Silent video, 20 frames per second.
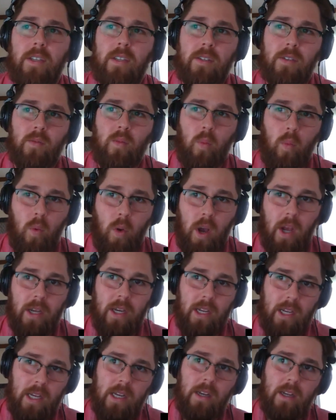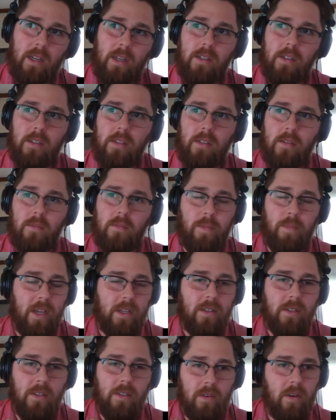is what it is
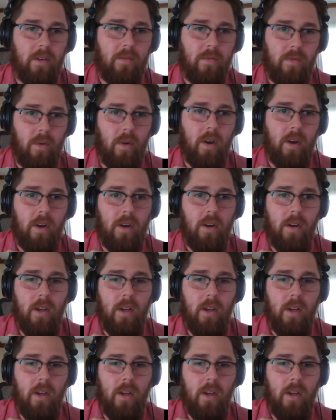best suited for.